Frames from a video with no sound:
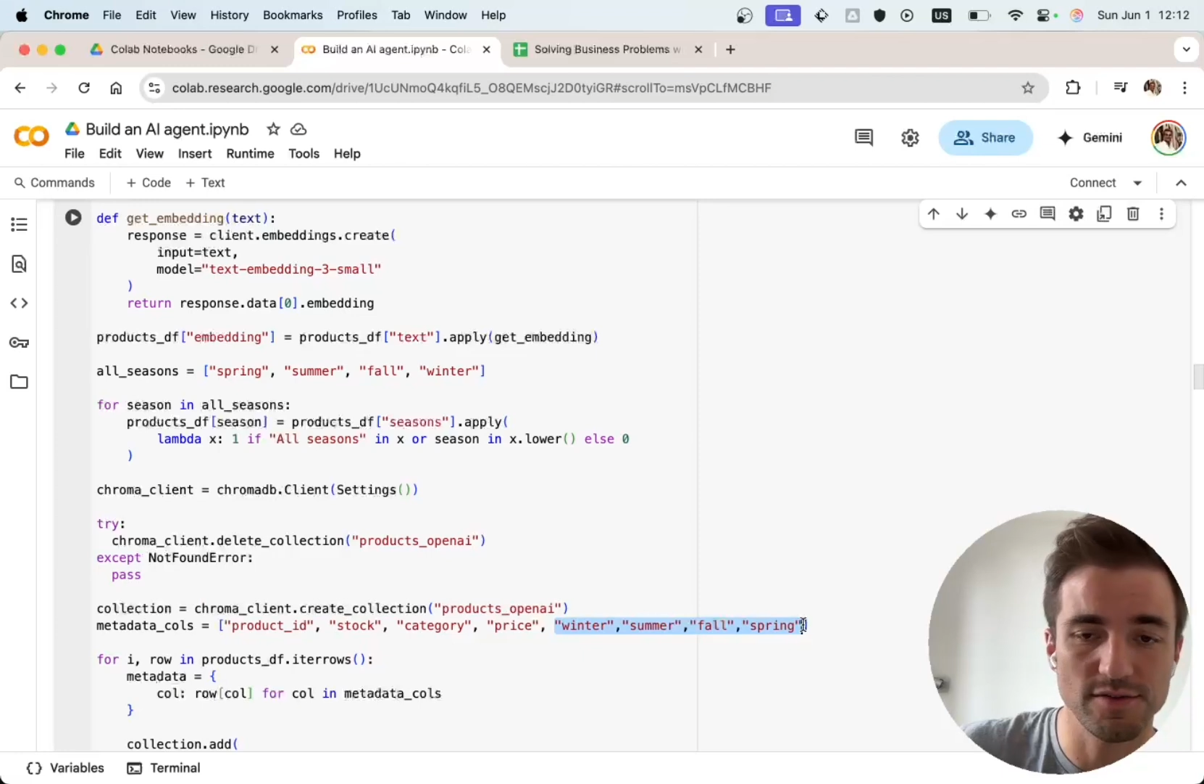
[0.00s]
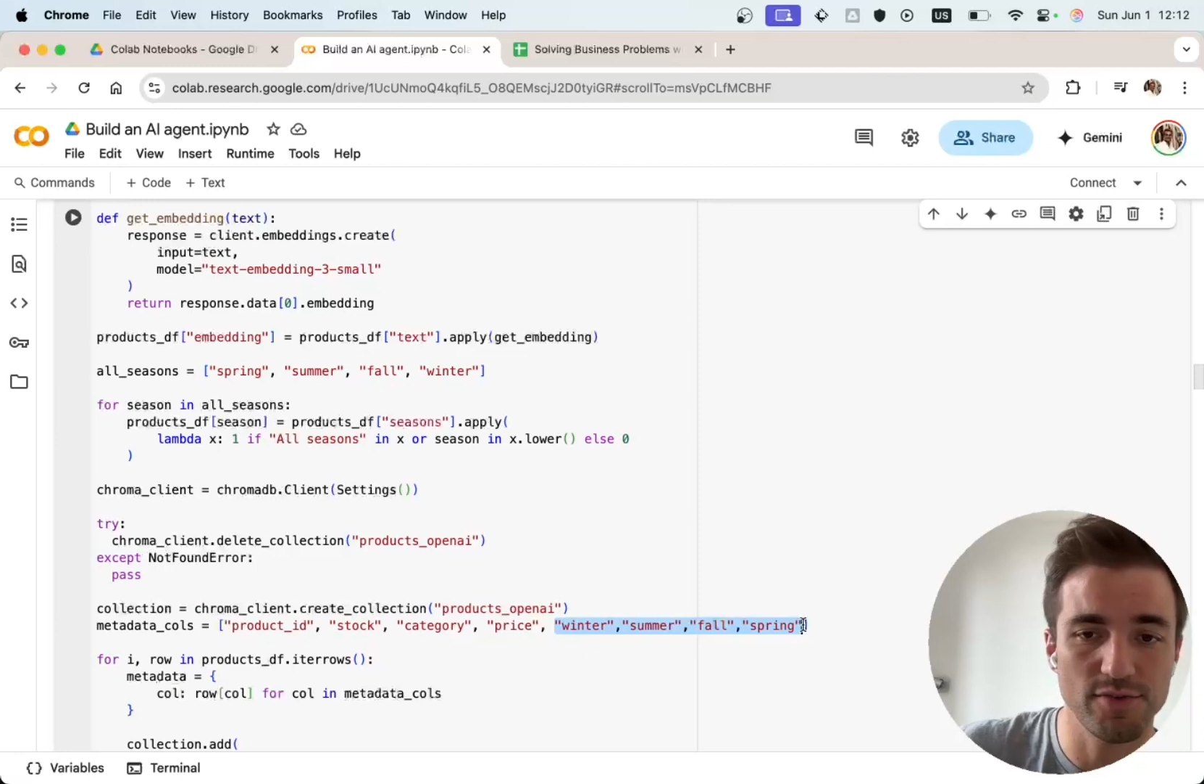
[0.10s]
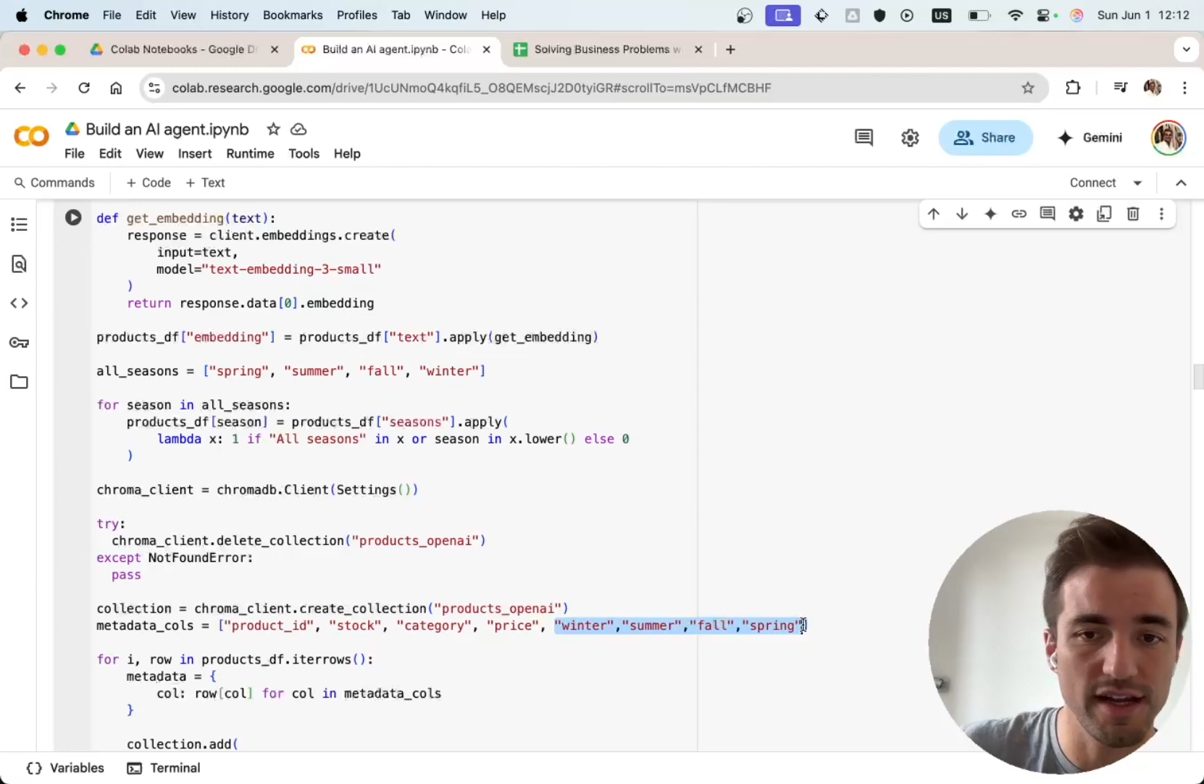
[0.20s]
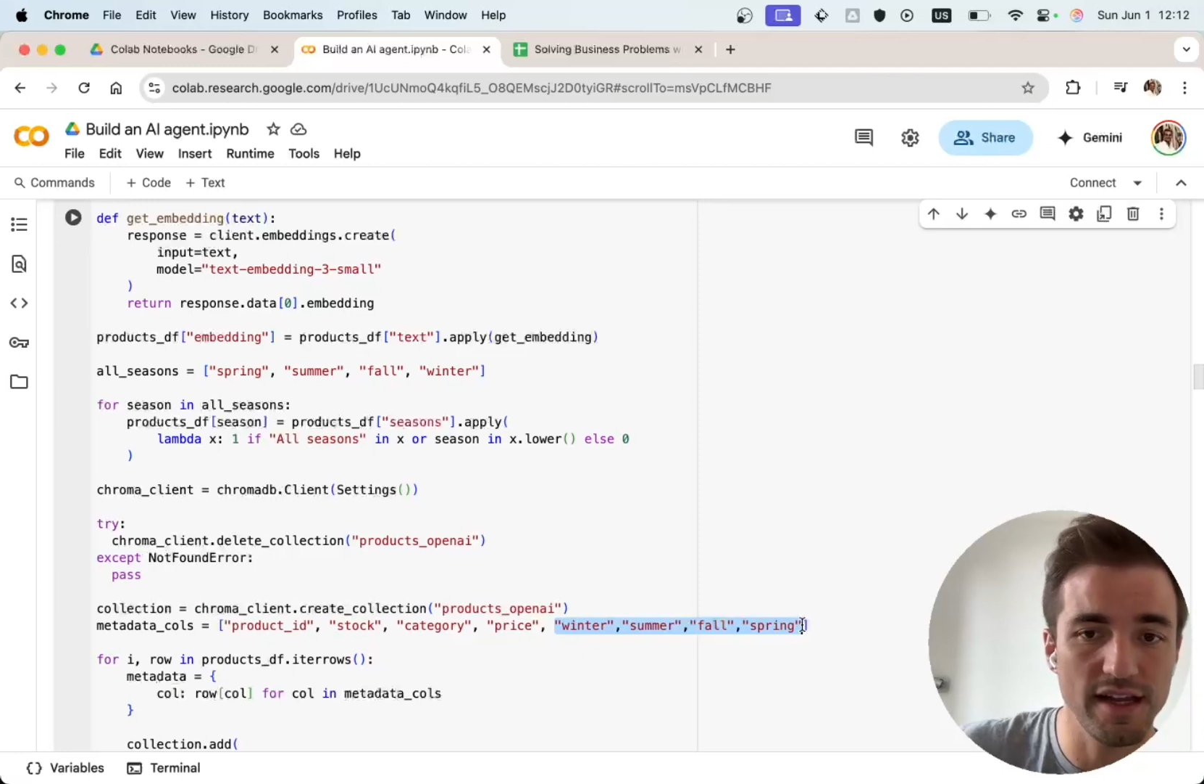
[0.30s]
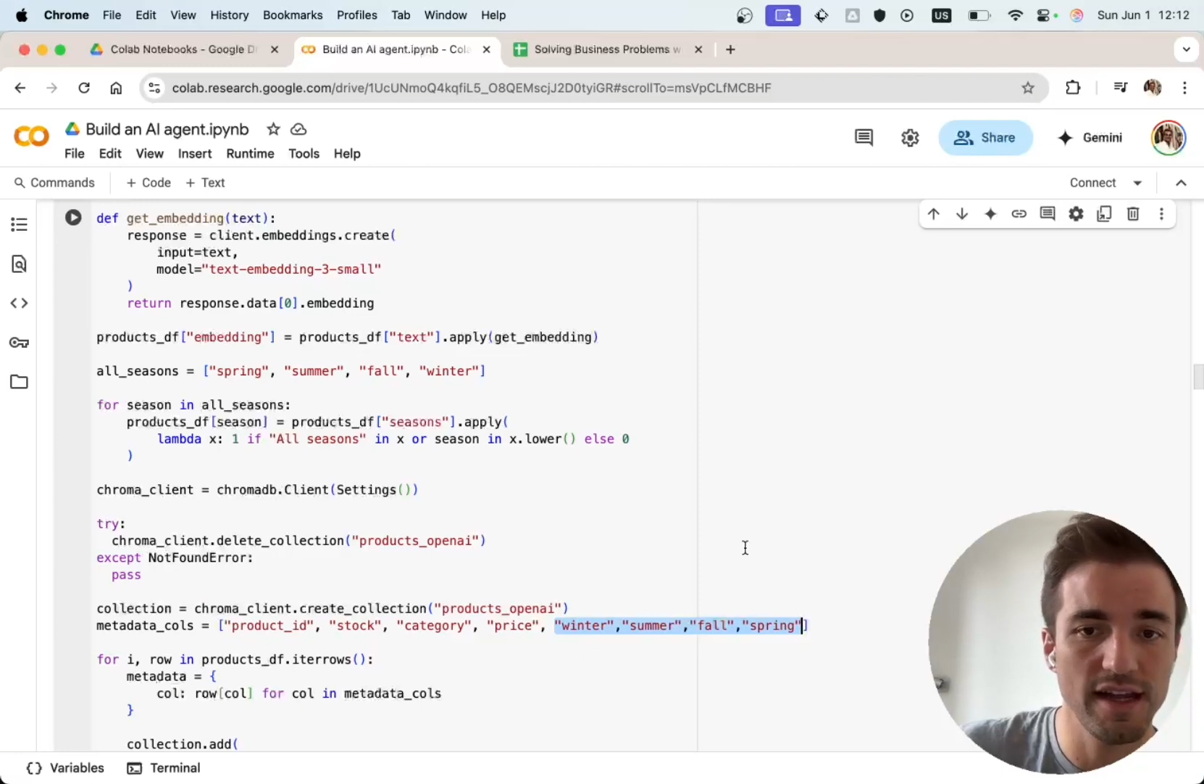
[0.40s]

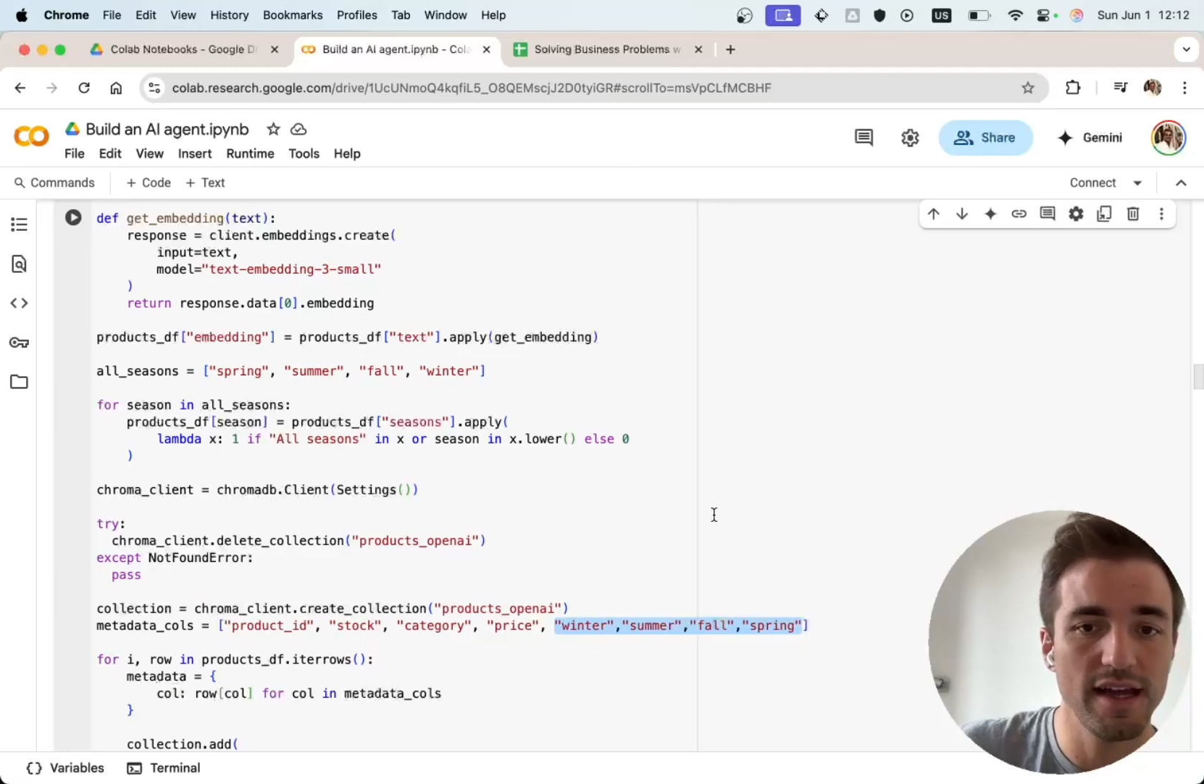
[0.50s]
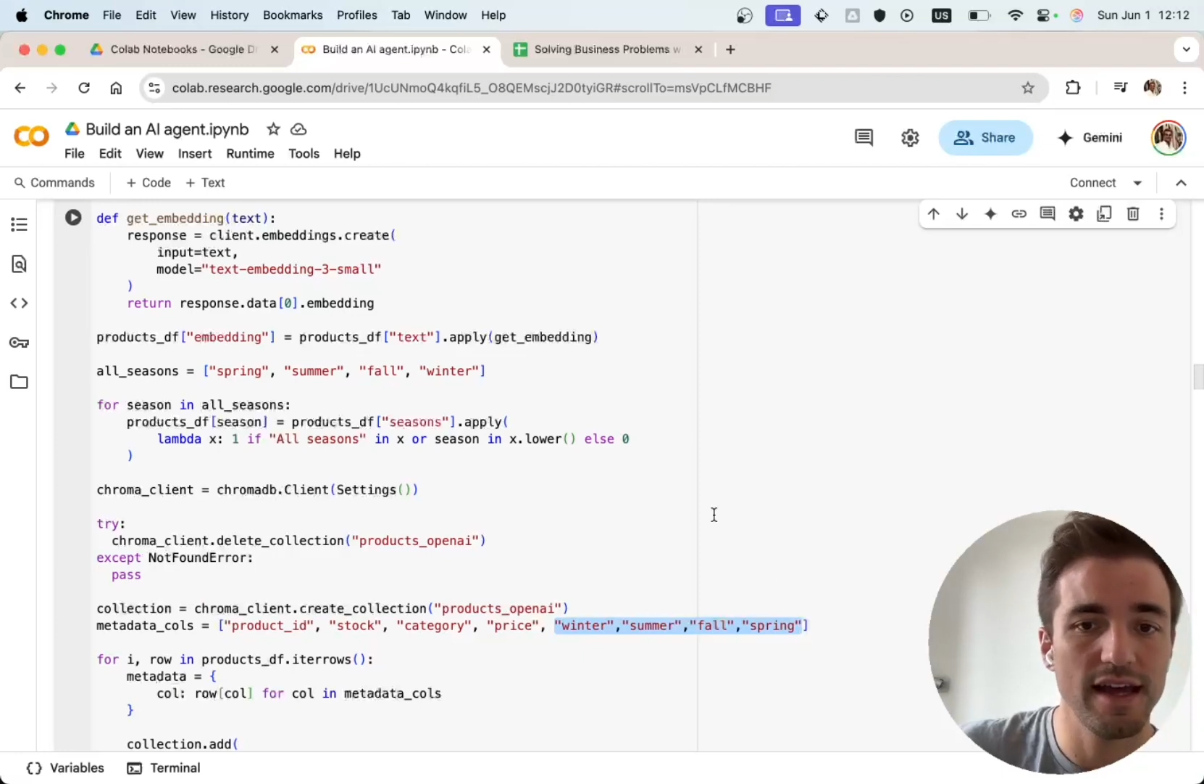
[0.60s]
spring,